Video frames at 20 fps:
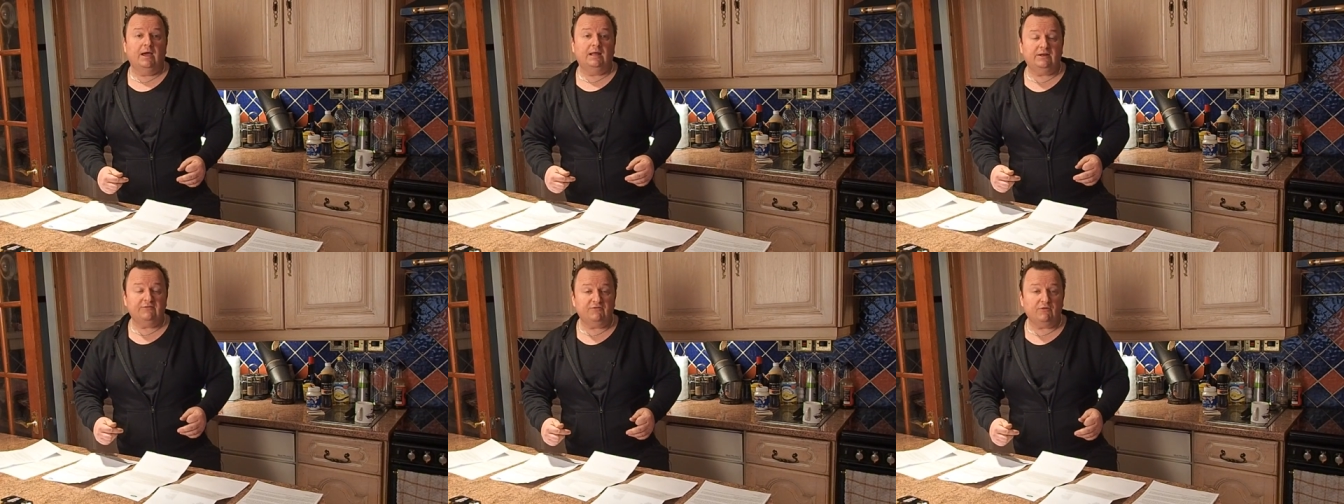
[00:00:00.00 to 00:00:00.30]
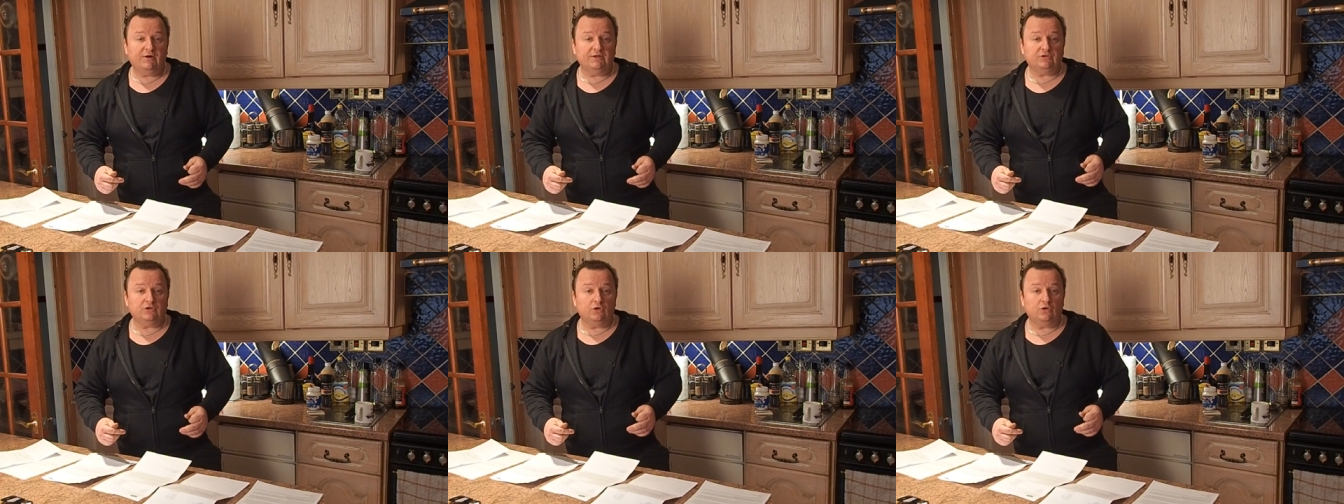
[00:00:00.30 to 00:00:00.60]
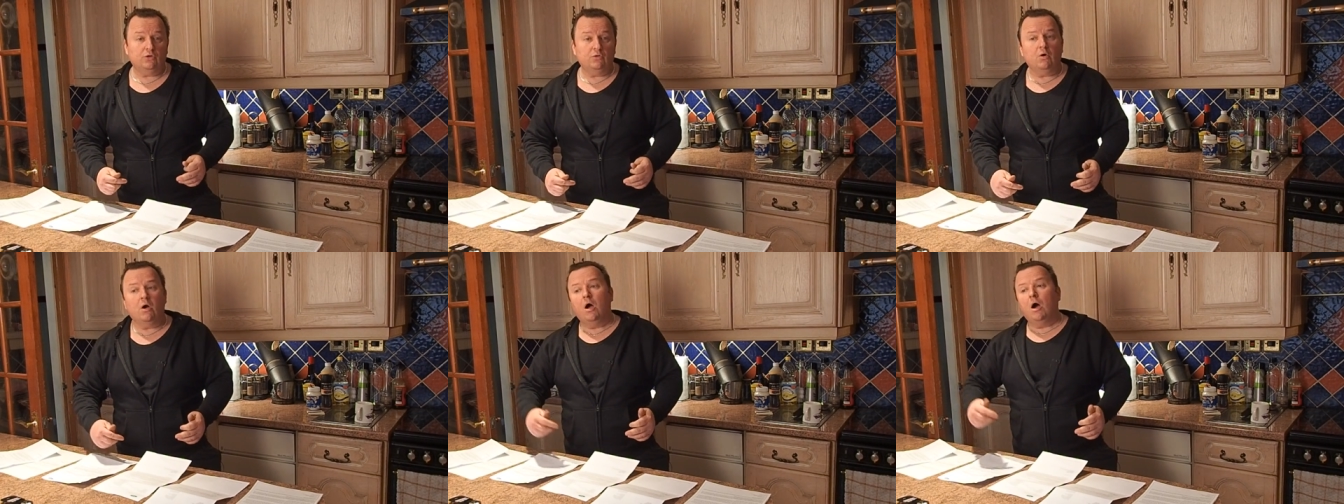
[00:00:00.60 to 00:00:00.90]
And if I
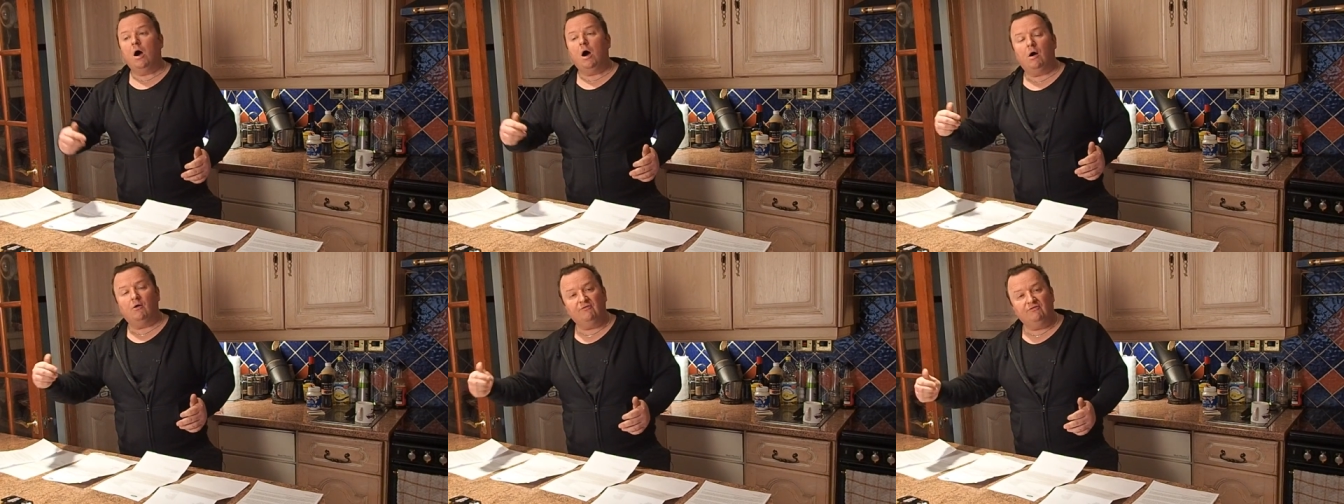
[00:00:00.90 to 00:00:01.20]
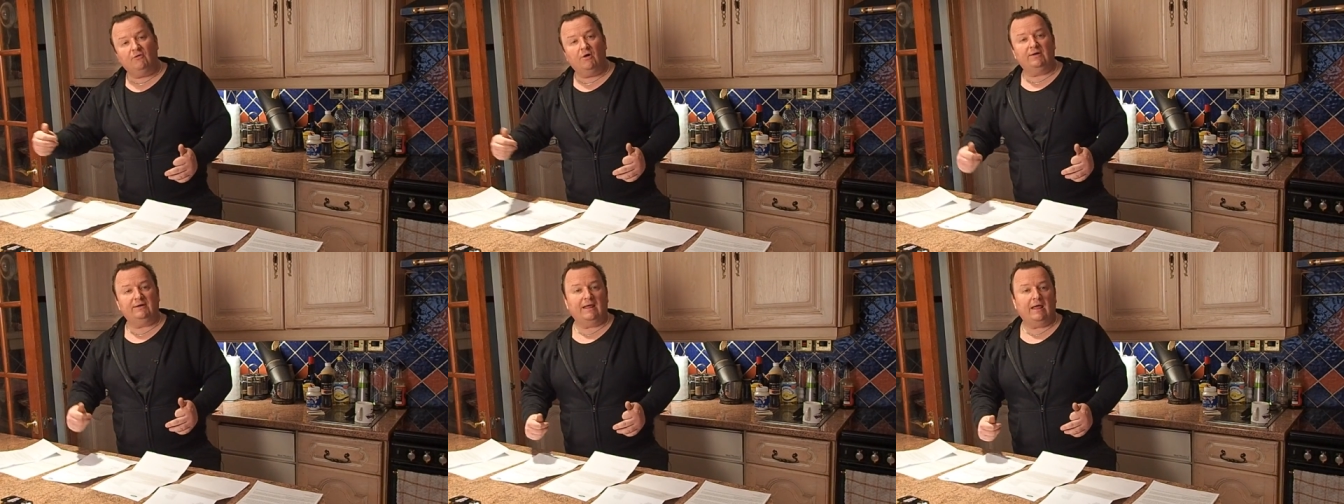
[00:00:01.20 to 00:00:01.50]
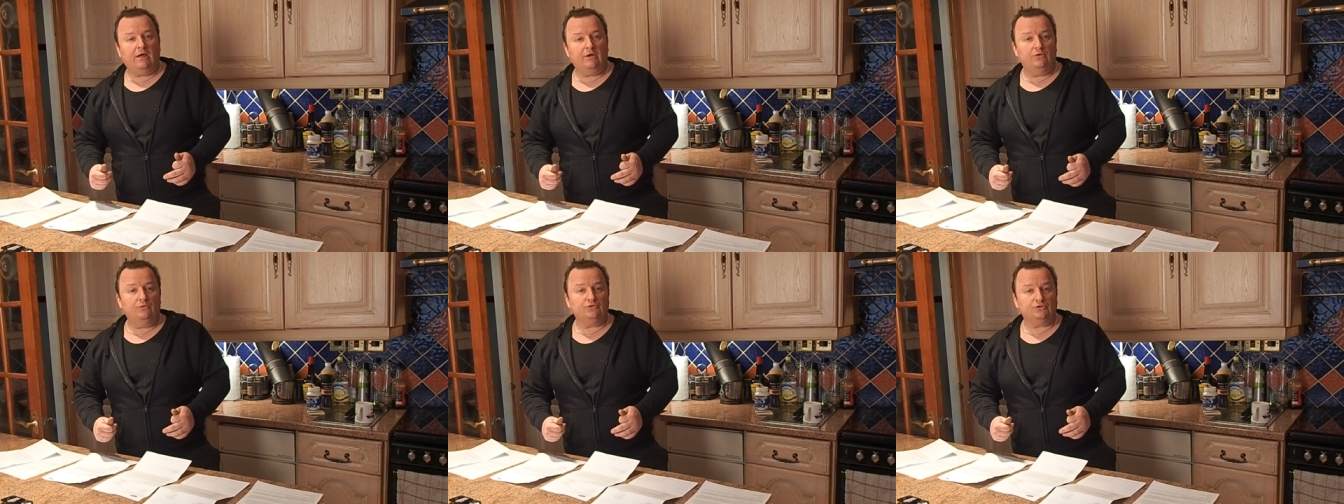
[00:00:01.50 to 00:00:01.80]
do, I'll find
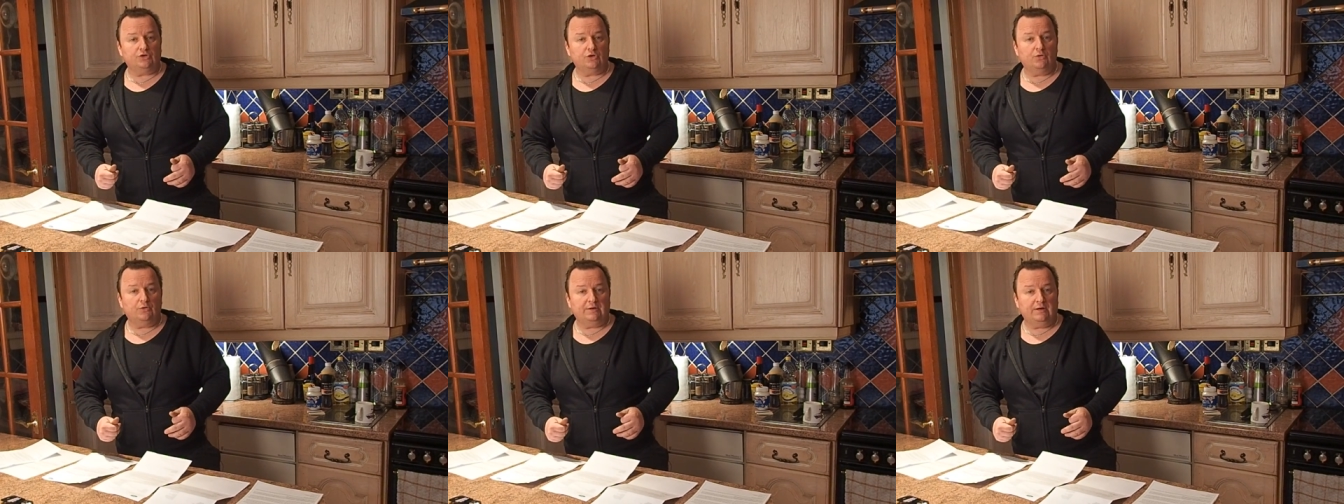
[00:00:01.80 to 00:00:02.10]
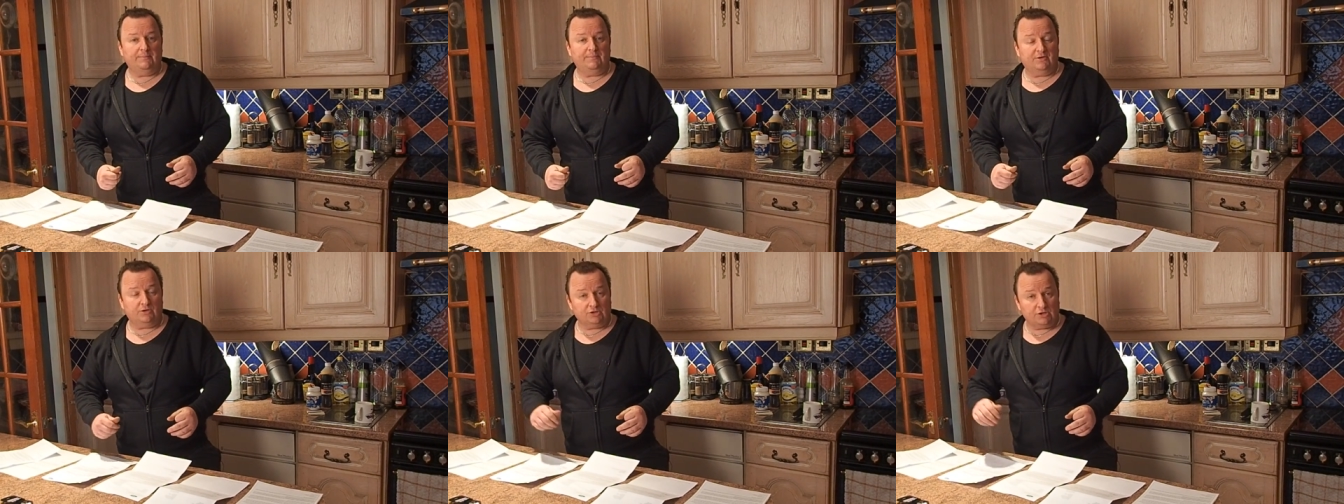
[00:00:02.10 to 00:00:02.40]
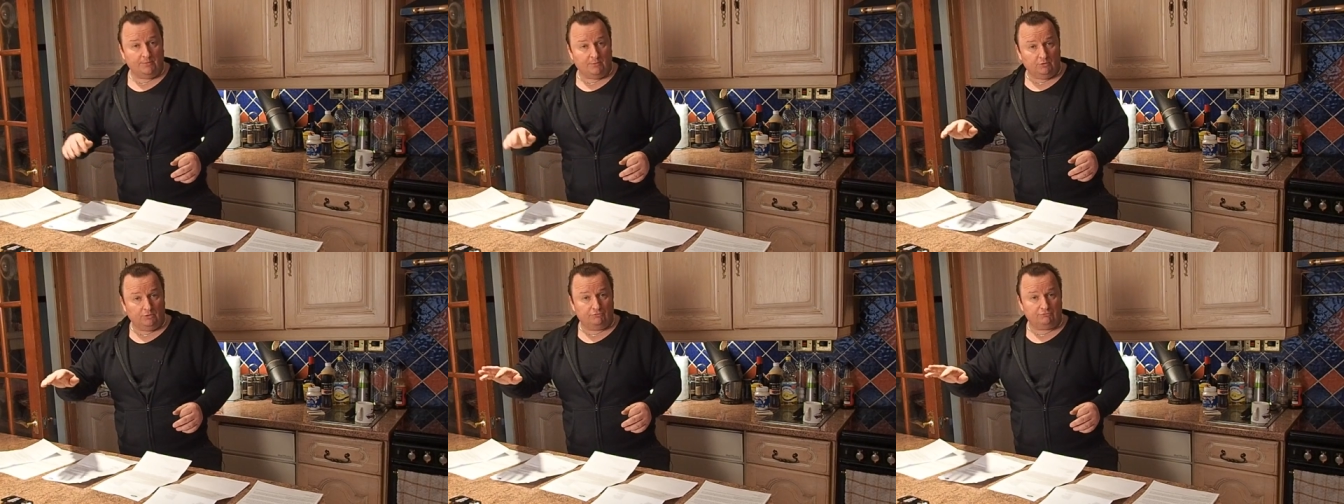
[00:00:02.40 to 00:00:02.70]
out who's doing it because
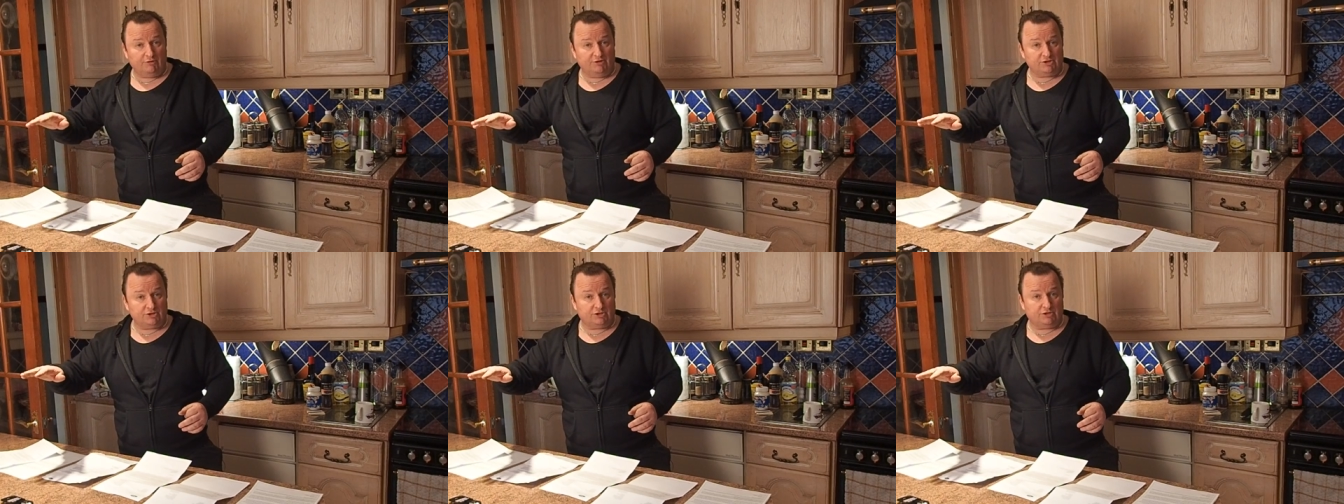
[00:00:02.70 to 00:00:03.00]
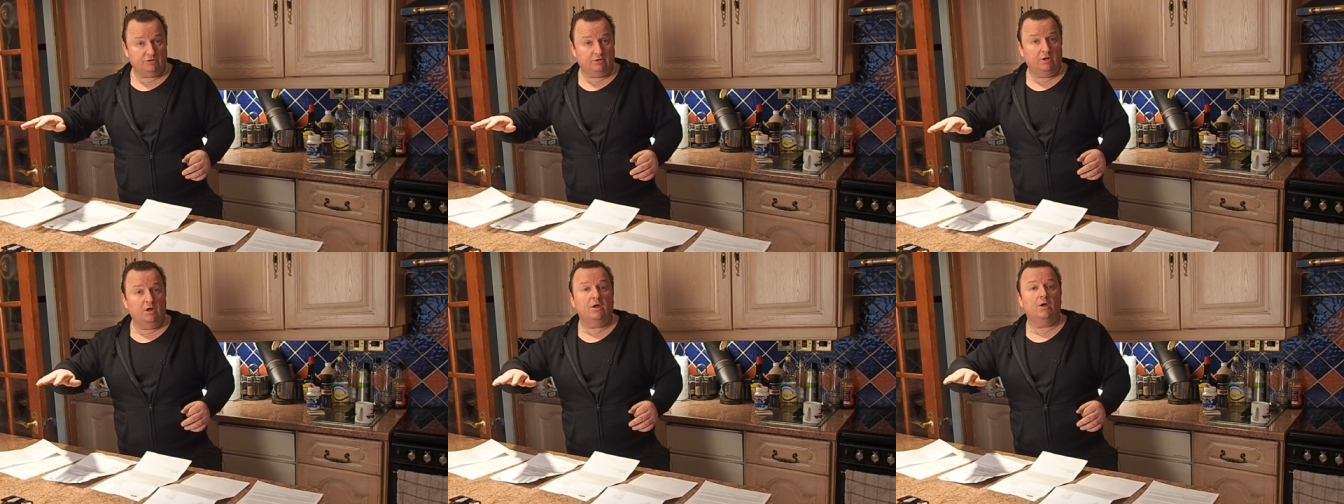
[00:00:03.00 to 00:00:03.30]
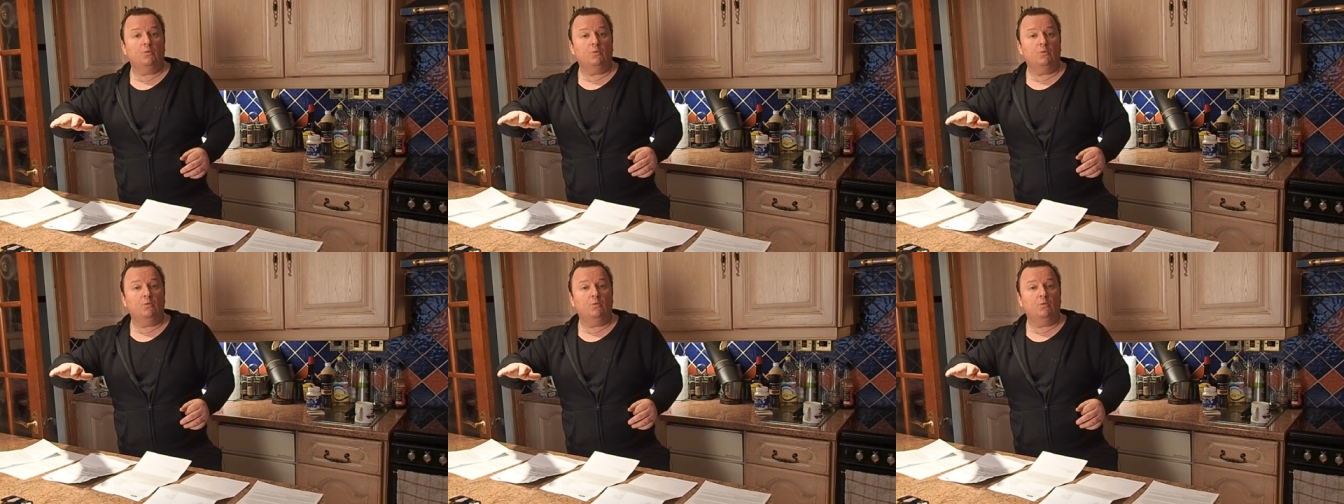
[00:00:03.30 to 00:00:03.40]
I'm on the register